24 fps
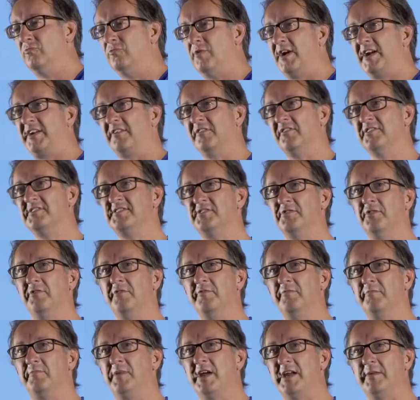regular sort
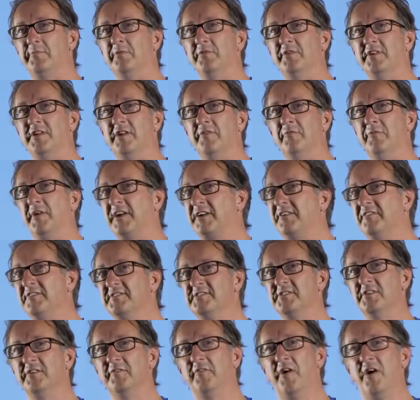of people in a regular
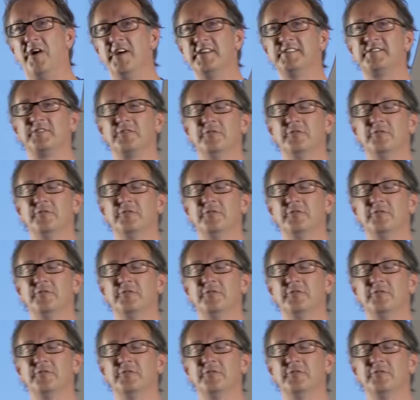sort of high